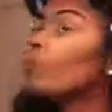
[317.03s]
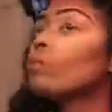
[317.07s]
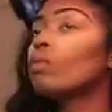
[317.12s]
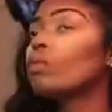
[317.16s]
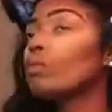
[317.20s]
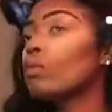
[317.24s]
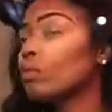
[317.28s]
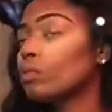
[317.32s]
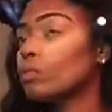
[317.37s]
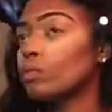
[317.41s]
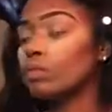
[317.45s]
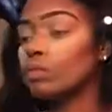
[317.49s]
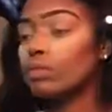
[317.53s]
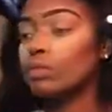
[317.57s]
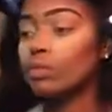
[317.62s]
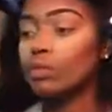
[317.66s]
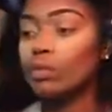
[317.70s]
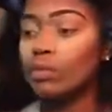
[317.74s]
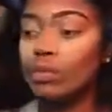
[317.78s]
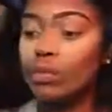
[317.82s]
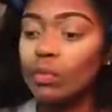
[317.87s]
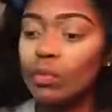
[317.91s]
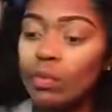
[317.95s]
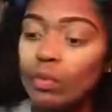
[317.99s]
course,
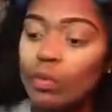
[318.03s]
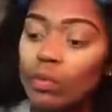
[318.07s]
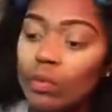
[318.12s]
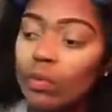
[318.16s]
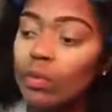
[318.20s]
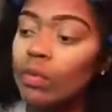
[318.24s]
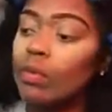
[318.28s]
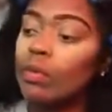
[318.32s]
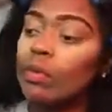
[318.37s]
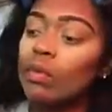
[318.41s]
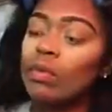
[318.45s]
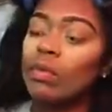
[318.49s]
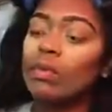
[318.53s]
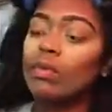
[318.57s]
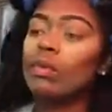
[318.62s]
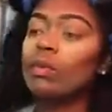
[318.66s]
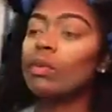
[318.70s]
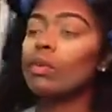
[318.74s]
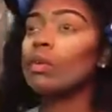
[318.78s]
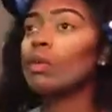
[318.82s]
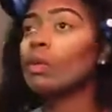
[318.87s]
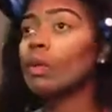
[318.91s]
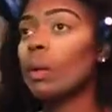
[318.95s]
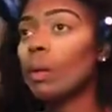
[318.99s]
is washed, but
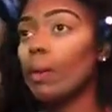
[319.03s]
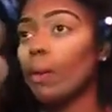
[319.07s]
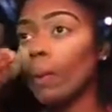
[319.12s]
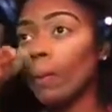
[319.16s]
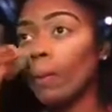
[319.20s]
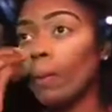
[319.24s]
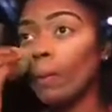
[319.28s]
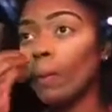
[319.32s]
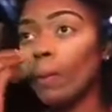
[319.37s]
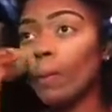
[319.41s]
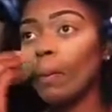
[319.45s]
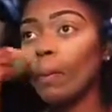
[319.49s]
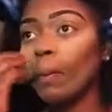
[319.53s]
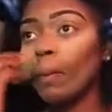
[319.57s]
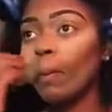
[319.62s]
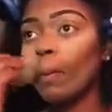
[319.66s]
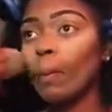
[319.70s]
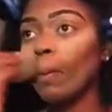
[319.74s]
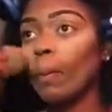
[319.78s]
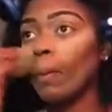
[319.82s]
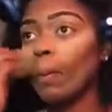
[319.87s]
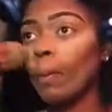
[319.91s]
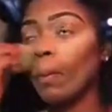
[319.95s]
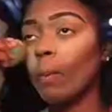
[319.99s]
I
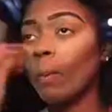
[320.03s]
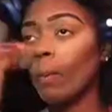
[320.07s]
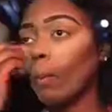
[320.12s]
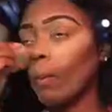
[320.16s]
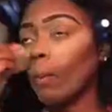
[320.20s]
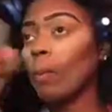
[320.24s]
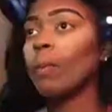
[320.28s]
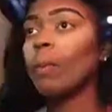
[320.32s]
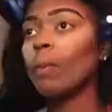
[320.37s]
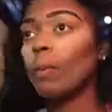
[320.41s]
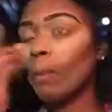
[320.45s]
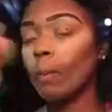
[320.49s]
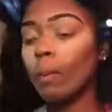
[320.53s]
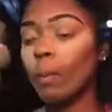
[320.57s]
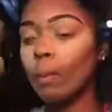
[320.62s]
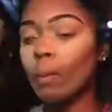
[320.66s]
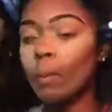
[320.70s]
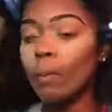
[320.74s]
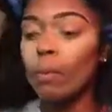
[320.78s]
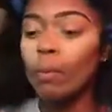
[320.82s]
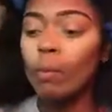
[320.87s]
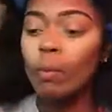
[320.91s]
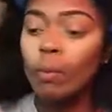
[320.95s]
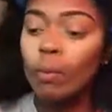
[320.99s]
squeeze it and make
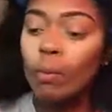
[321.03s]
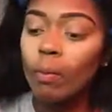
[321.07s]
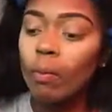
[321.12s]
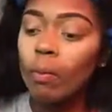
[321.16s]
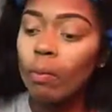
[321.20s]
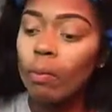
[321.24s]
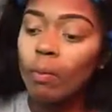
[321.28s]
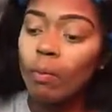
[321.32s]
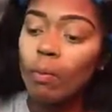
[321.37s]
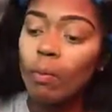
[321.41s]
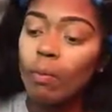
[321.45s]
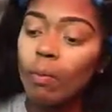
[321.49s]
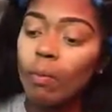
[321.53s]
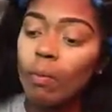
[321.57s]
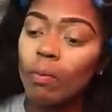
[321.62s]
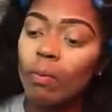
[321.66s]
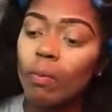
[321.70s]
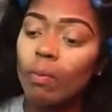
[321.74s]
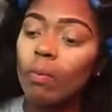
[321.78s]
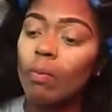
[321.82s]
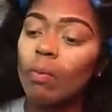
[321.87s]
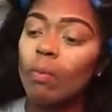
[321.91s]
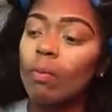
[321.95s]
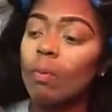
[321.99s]
it in a
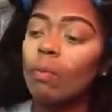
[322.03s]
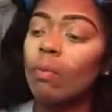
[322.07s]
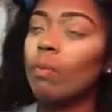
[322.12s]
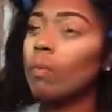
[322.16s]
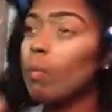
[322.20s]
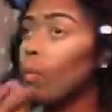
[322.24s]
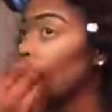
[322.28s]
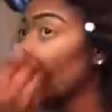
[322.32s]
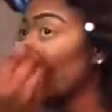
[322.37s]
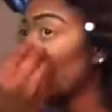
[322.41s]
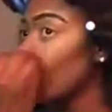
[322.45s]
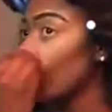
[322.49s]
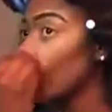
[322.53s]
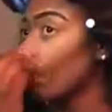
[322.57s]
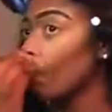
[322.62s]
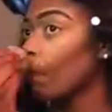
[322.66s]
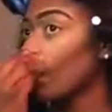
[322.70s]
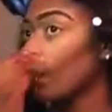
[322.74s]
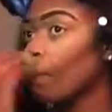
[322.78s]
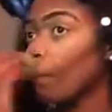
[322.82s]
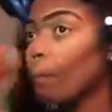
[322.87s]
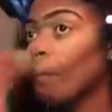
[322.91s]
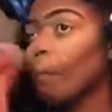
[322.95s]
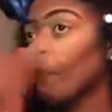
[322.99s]

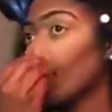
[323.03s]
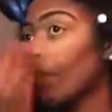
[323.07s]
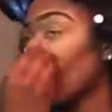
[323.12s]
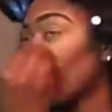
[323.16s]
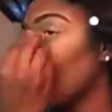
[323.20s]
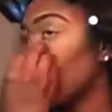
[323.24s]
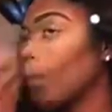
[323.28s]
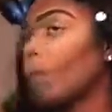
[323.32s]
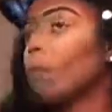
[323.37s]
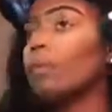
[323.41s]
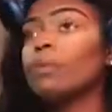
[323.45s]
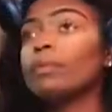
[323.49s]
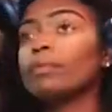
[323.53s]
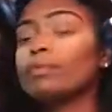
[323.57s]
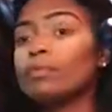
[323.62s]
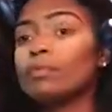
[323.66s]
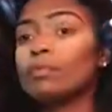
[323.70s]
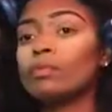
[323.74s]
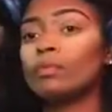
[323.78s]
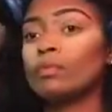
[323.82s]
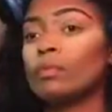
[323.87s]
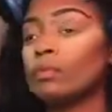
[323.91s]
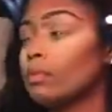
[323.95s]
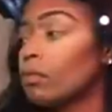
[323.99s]
line.
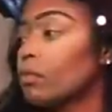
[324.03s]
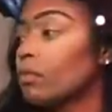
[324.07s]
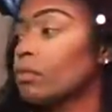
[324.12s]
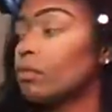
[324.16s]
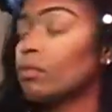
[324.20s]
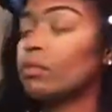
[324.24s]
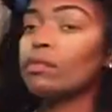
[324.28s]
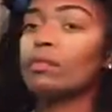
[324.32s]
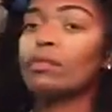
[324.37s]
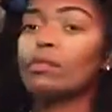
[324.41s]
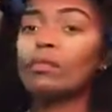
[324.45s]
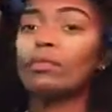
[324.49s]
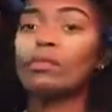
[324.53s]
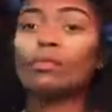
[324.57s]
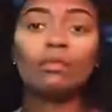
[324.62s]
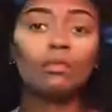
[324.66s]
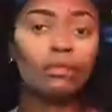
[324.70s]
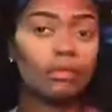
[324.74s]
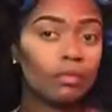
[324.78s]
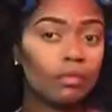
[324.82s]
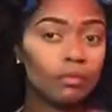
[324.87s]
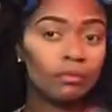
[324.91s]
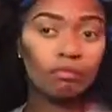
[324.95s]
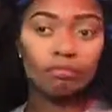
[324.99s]
Therefore, I can pick up the
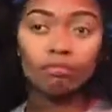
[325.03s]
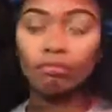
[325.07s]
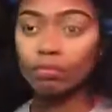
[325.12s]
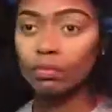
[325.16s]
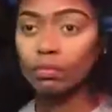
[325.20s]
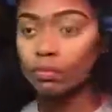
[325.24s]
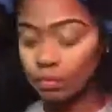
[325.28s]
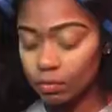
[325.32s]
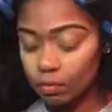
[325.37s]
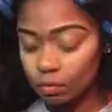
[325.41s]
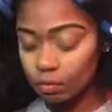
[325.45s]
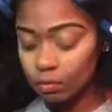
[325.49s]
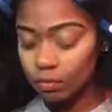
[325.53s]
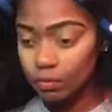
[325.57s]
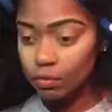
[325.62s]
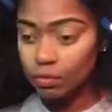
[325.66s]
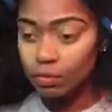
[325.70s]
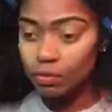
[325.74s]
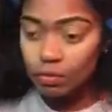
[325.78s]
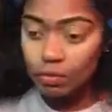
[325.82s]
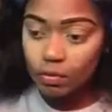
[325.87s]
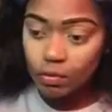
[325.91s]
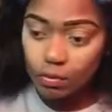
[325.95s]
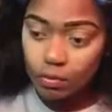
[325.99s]
product and put
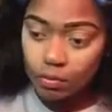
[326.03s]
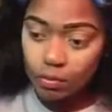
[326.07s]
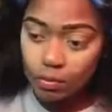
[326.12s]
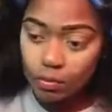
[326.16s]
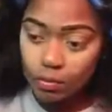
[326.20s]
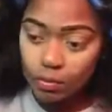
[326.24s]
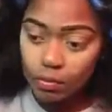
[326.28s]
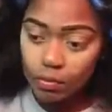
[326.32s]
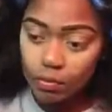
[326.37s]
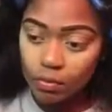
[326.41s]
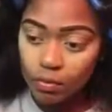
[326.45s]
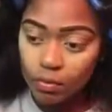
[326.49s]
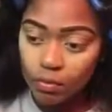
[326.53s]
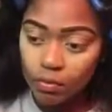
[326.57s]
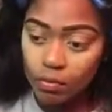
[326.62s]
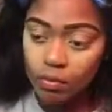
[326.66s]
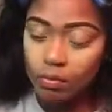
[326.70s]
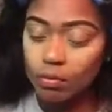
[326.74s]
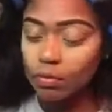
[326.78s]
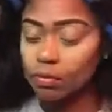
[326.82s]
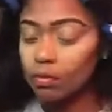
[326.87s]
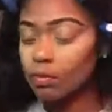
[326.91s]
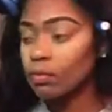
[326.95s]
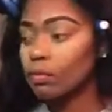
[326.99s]
it in its
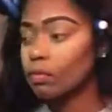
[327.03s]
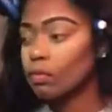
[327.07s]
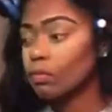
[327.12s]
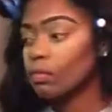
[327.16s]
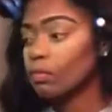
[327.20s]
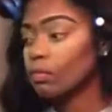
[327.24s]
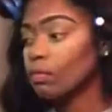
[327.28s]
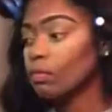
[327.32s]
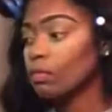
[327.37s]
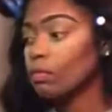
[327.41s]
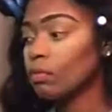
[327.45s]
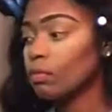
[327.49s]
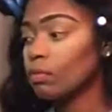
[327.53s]
correct place.